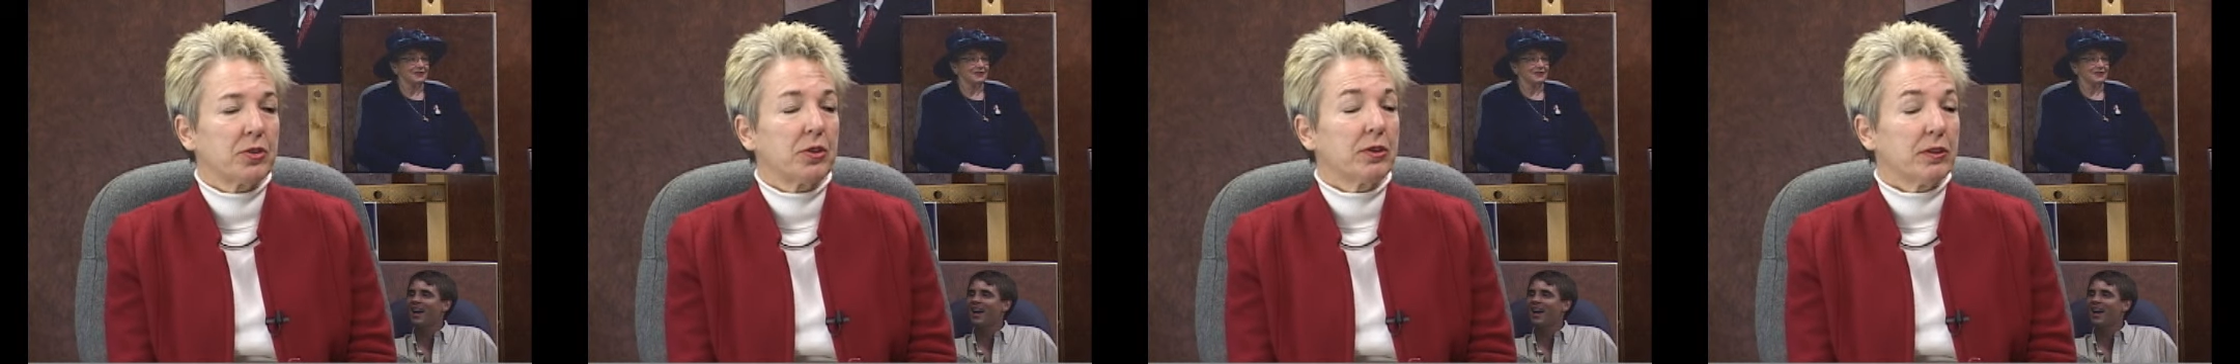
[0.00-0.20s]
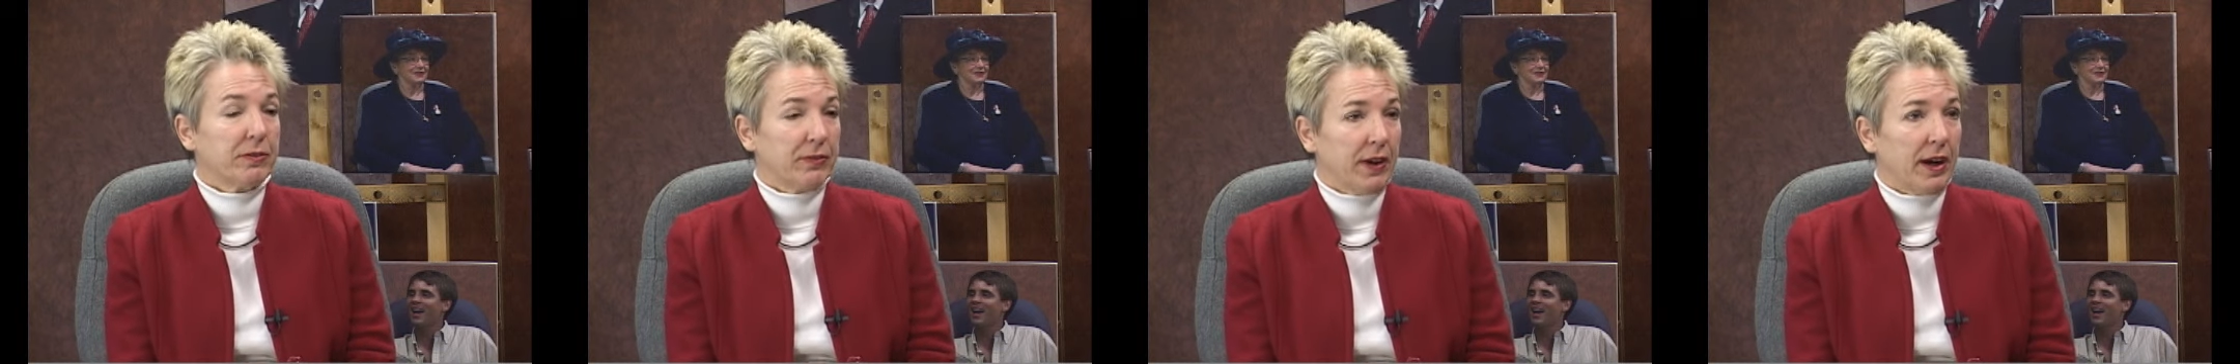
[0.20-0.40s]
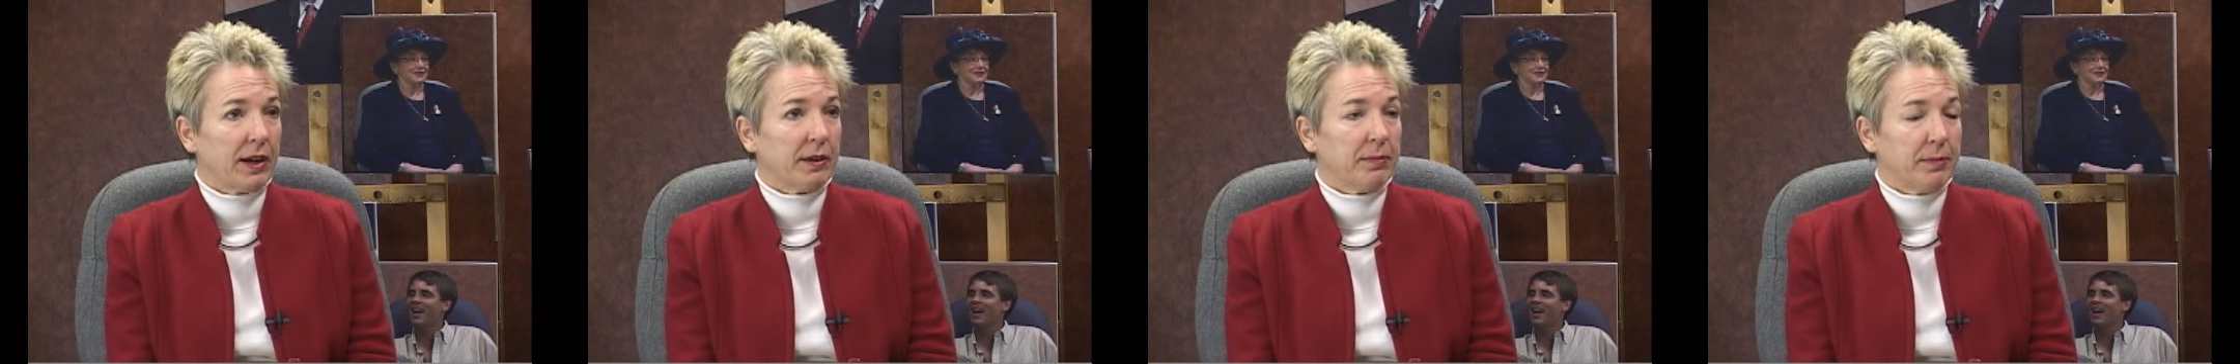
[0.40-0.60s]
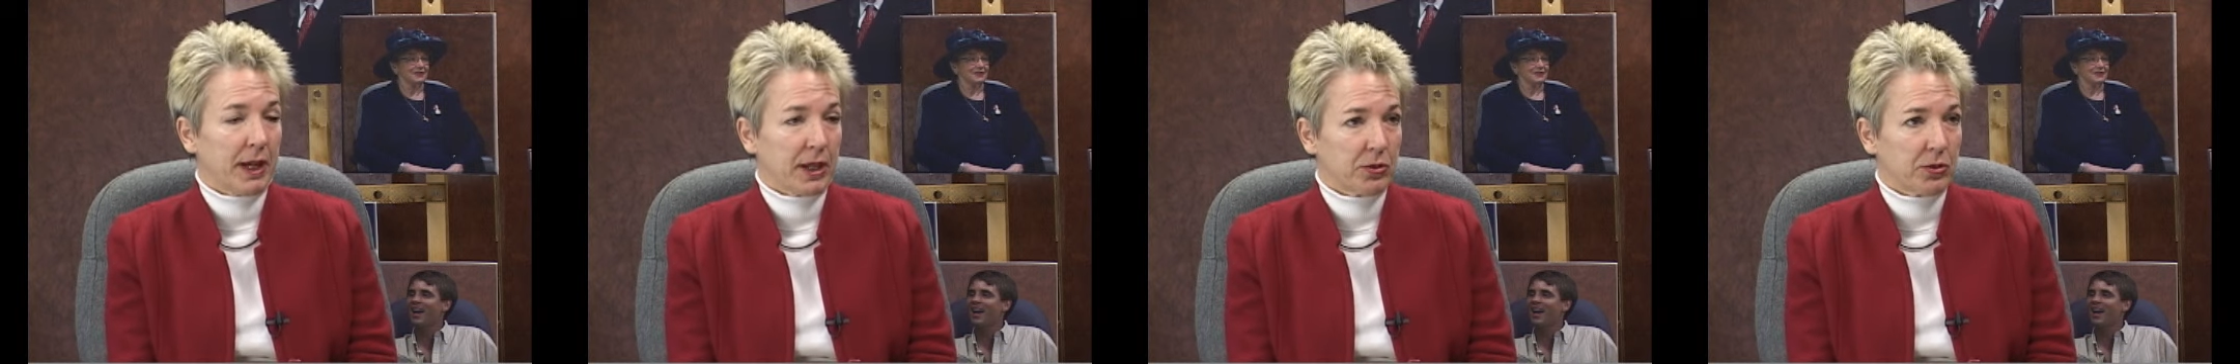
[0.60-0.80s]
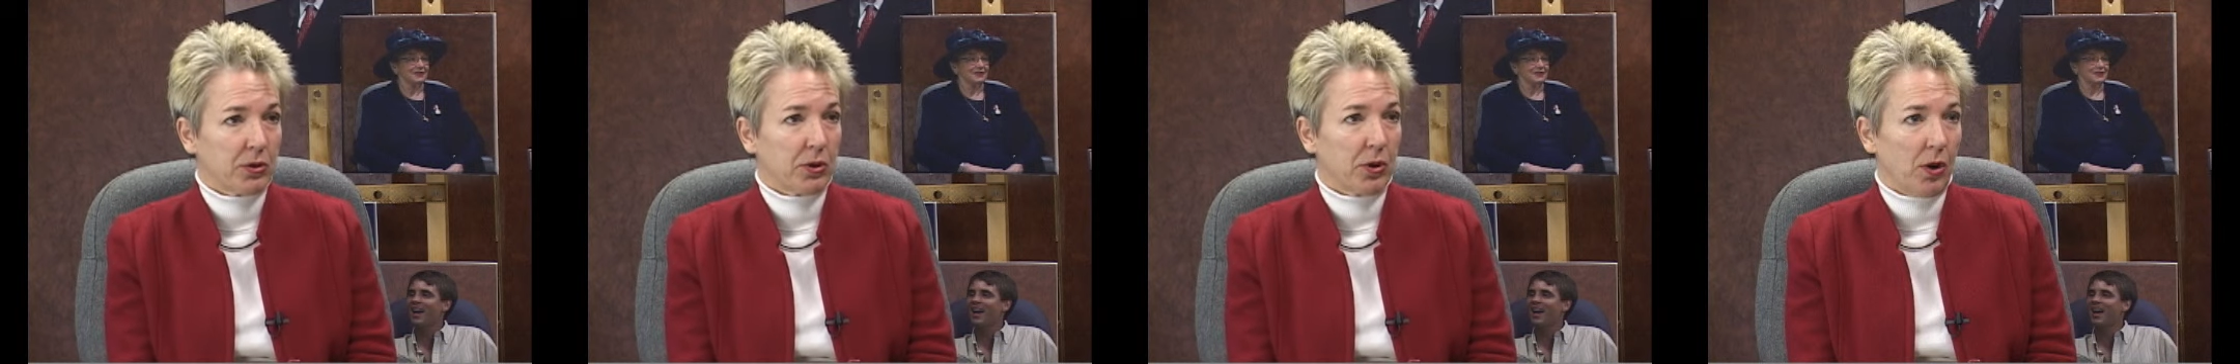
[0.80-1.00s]
certified
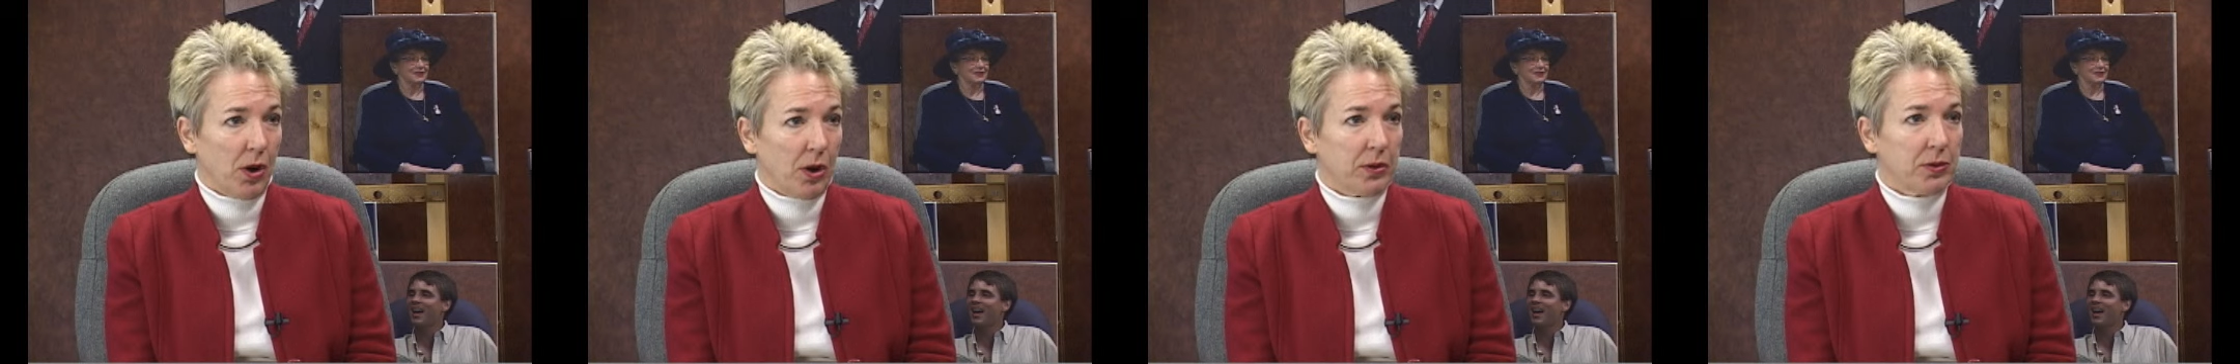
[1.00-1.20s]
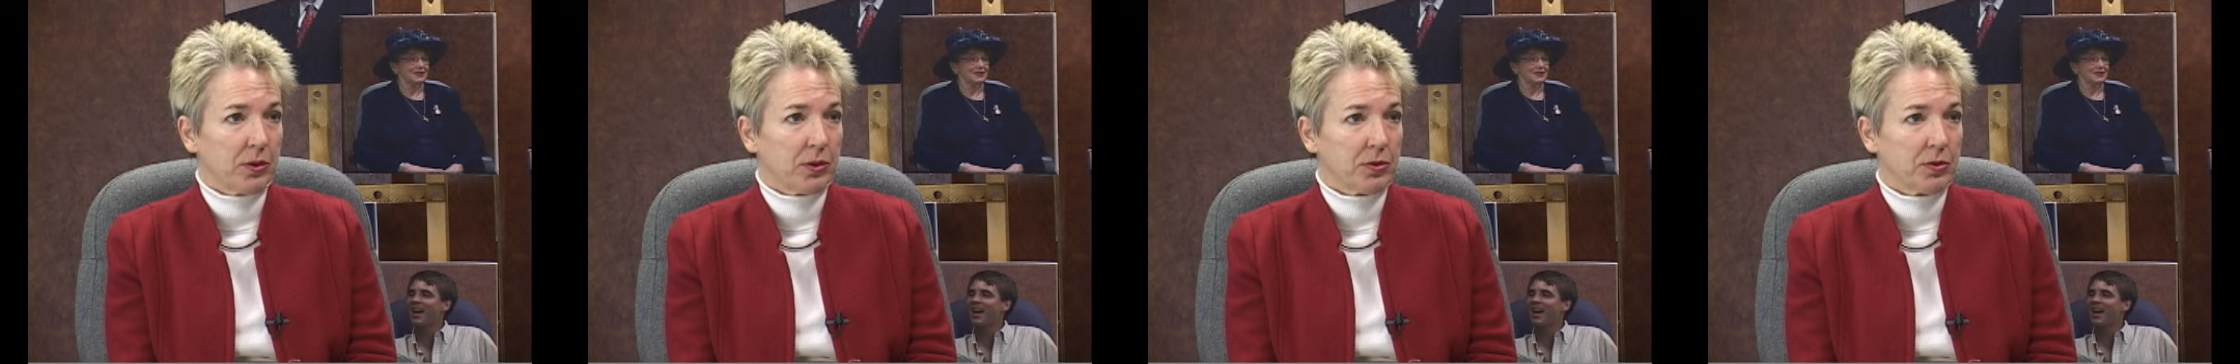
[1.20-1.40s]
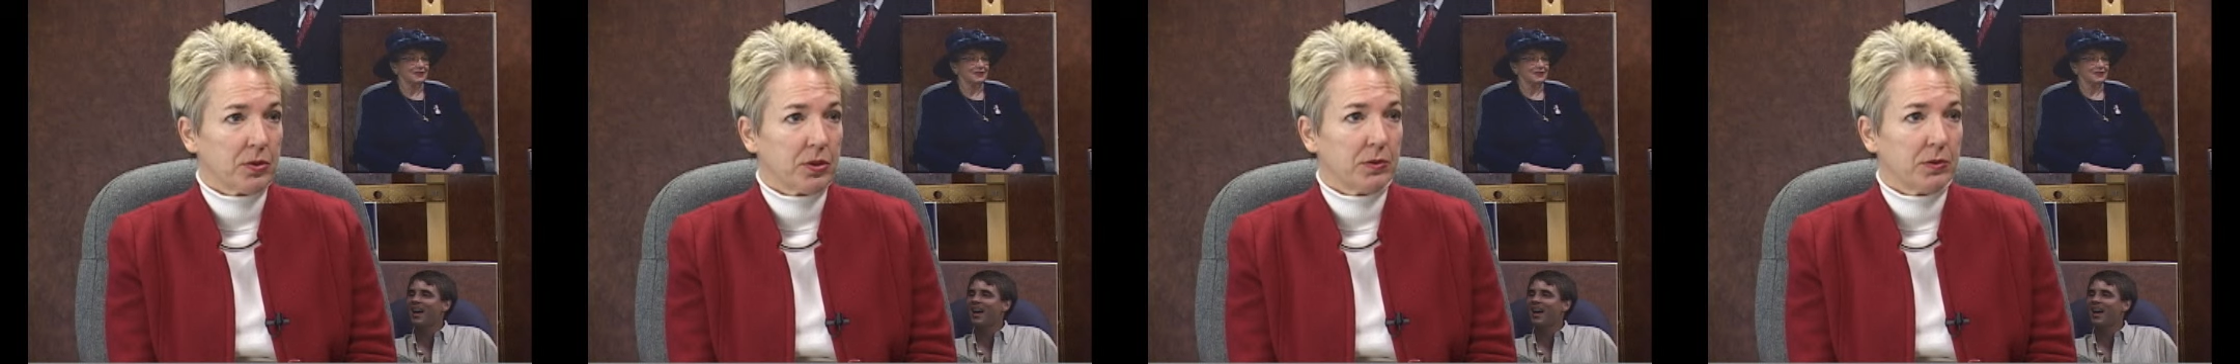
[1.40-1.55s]
master gardener.